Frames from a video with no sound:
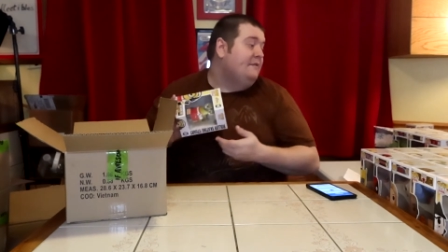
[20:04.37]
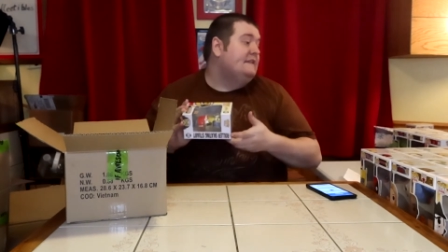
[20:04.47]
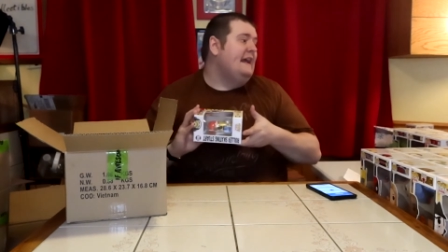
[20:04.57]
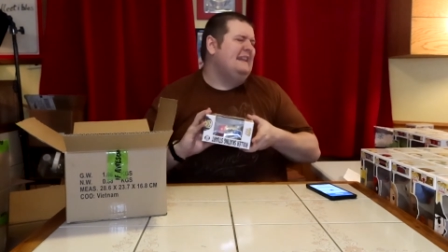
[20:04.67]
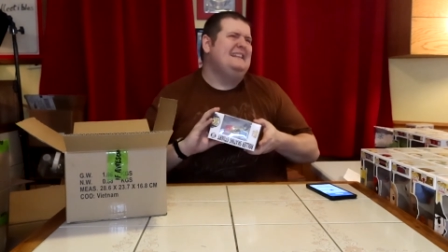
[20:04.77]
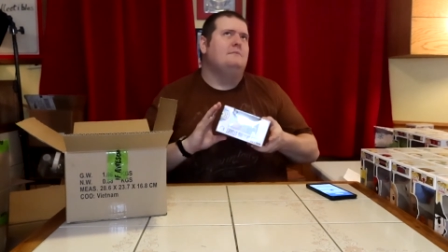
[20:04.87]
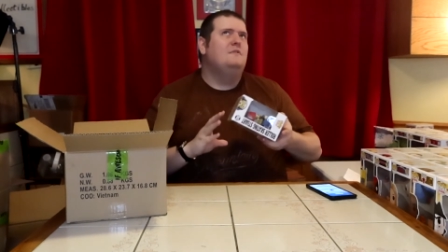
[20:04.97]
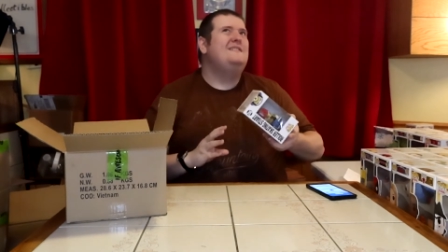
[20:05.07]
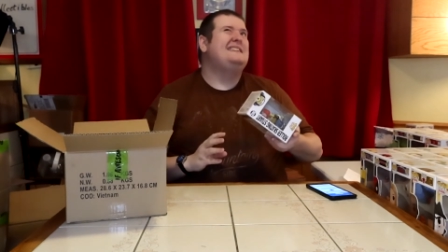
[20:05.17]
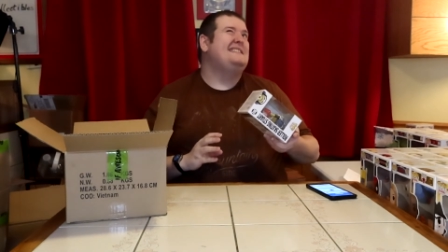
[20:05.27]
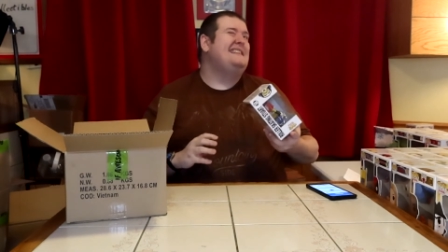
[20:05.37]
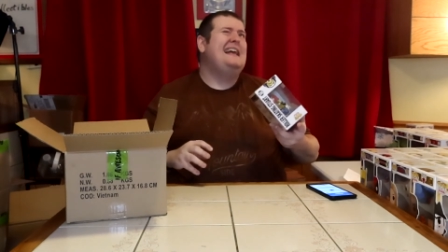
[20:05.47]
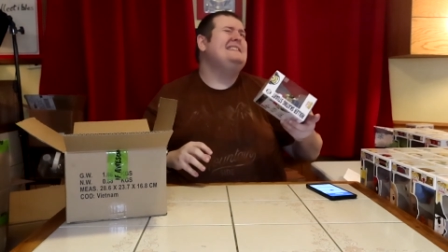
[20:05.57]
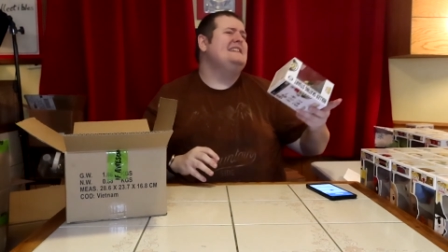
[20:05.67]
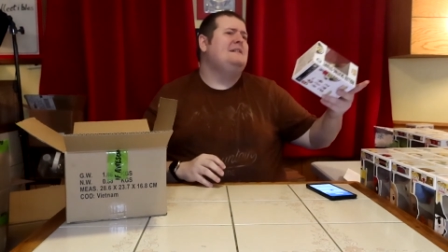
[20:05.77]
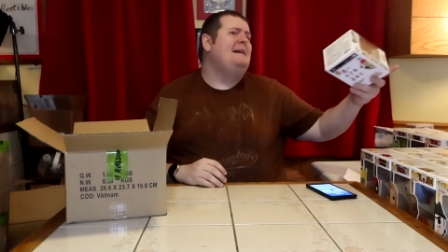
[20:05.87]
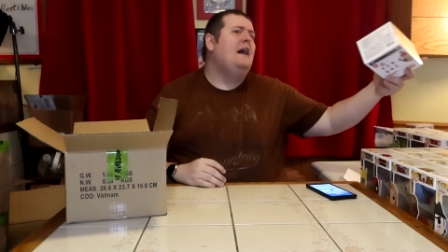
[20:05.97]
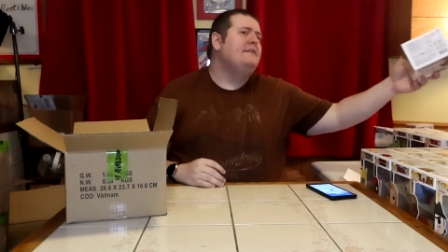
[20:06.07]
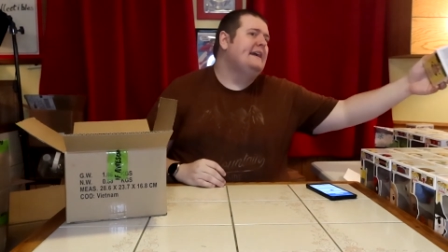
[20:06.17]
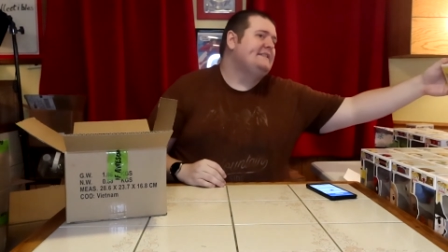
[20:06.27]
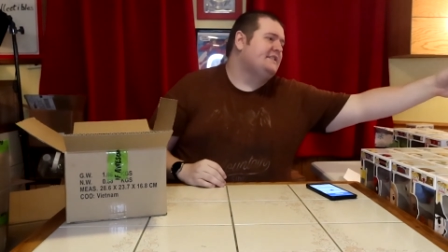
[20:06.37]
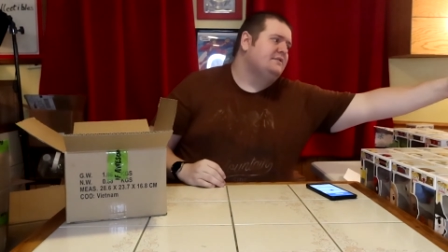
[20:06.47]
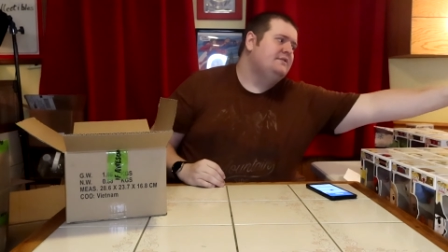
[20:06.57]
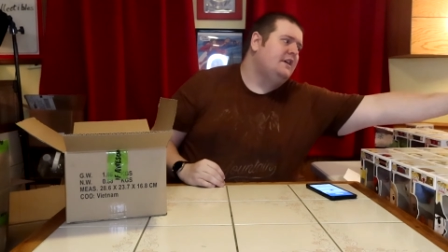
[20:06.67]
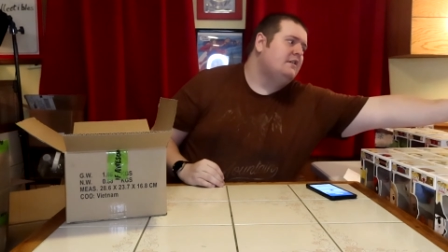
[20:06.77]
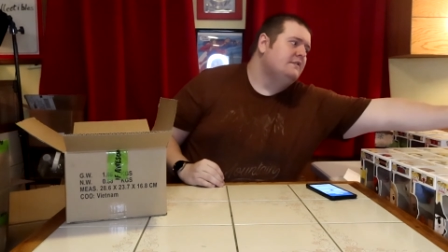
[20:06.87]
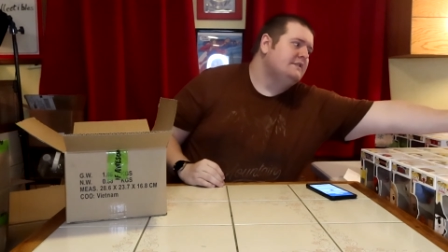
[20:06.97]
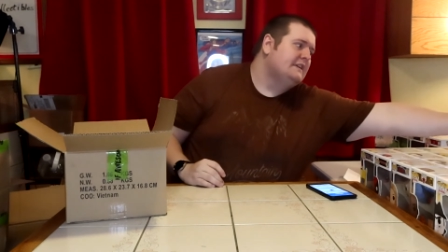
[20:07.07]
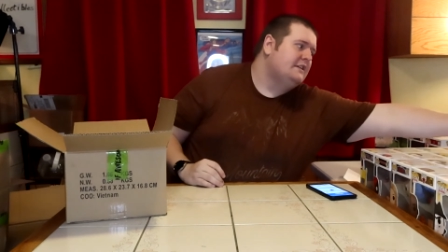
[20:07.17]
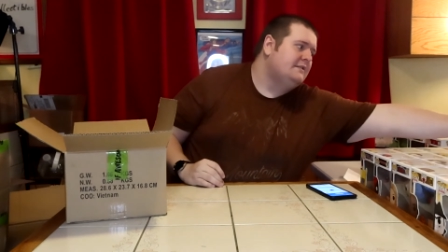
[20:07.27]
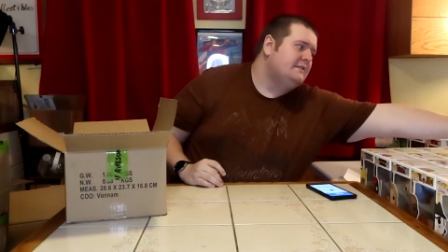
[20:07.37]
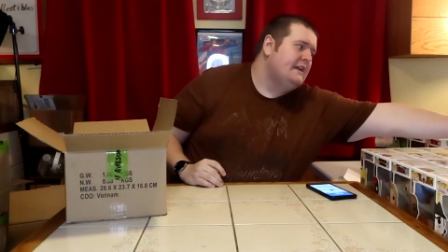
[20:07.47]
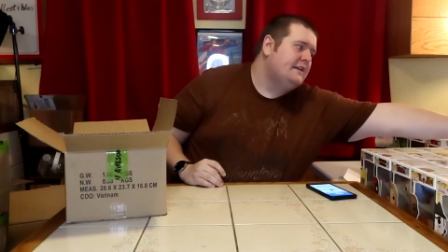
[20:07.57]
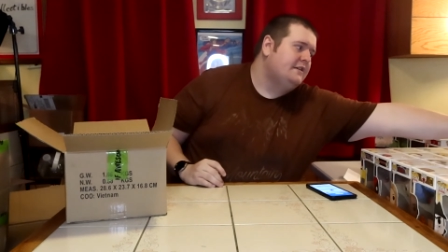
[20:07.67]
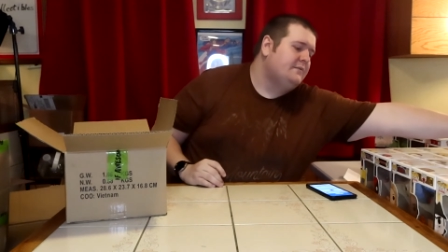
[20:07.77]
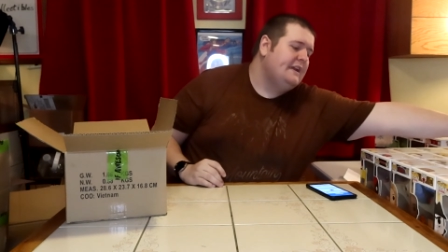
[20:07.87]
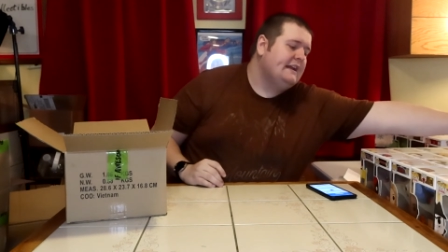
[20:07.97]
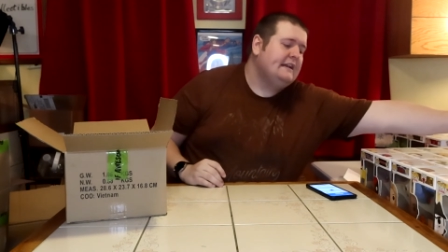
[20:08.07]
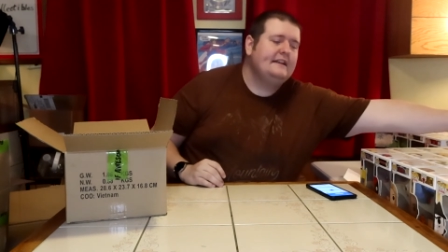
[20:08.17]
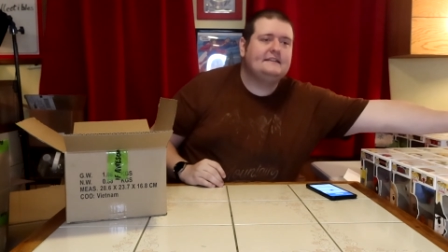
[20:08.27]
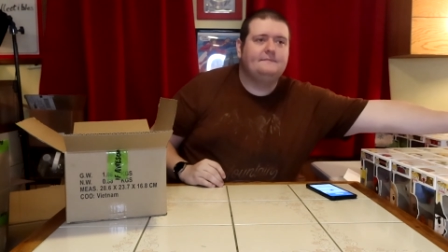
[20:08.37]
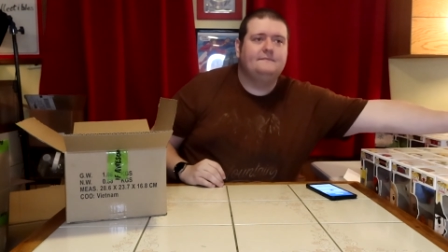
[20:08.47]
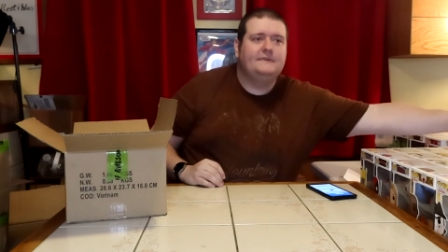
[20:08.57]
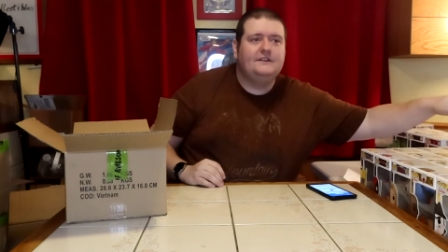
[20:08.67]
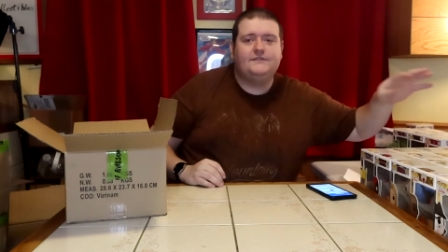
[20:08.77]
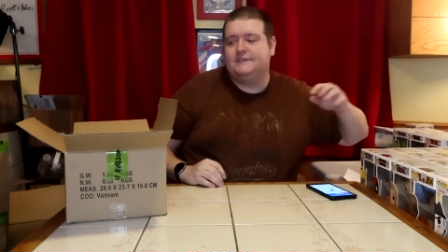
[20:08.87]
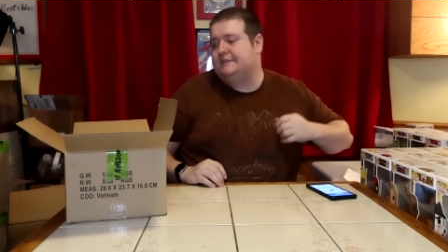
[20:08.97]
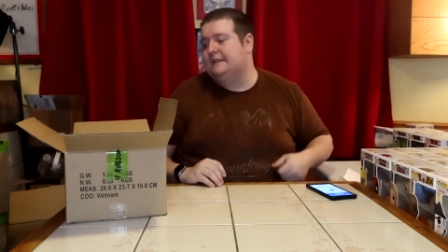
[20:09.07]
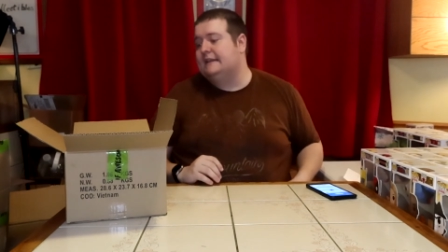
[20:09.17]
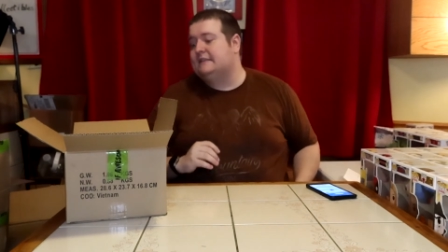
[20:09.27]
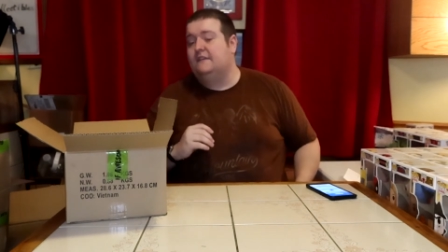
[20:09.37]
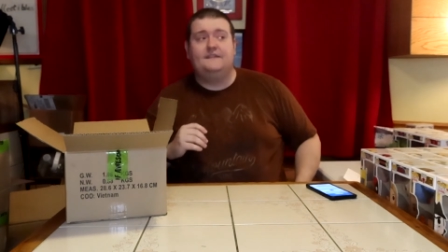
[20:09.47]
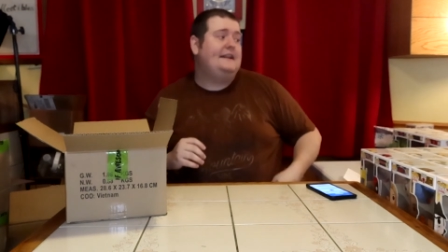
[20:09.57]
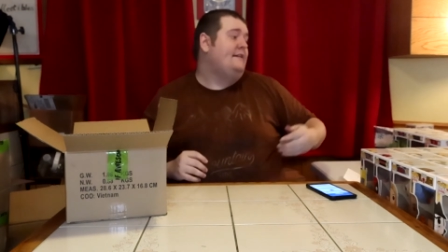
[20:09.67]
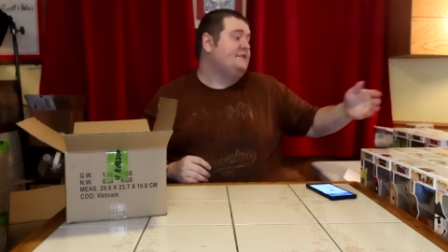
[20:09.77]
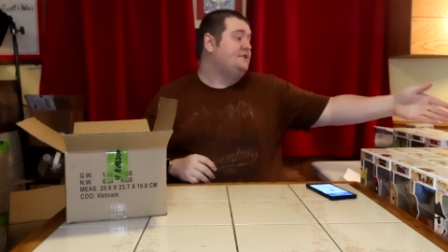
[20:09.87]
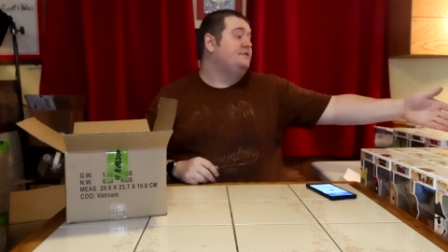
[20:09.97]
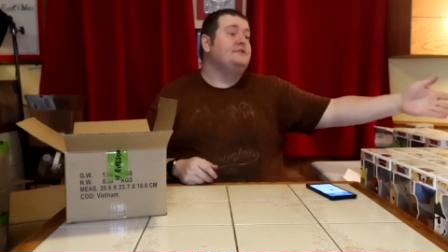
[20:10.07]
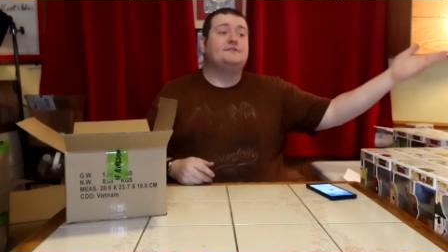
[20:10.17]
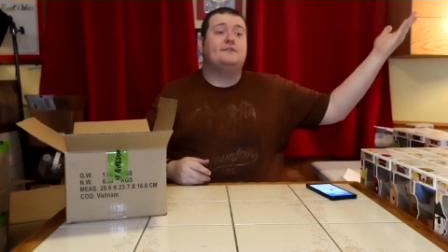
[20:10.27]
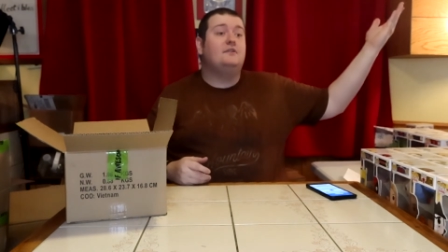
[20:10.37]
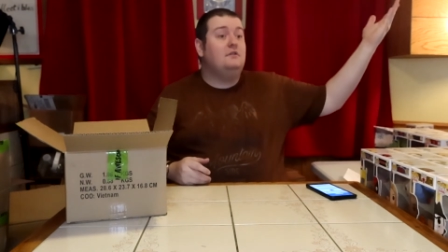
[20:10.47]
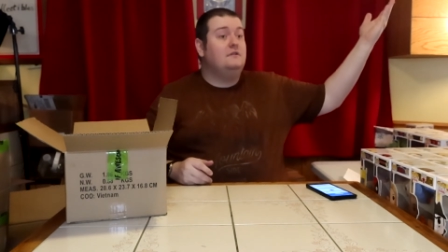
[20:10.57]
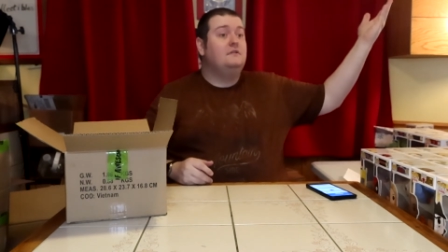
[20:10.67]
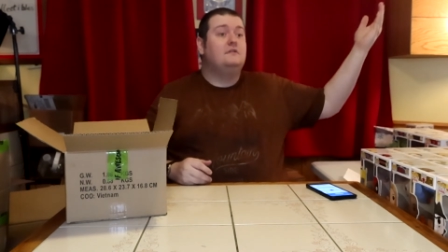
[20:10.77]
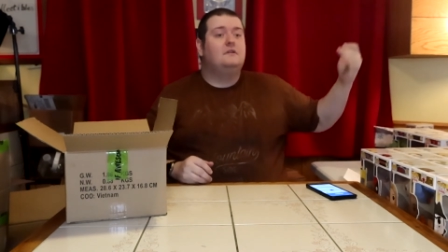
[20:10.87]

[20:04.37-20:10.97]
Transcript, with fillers: with that, and the movie still hasn't come out yet, so who knows? It could it could reignite some interest in that stuff, and now it's two years old.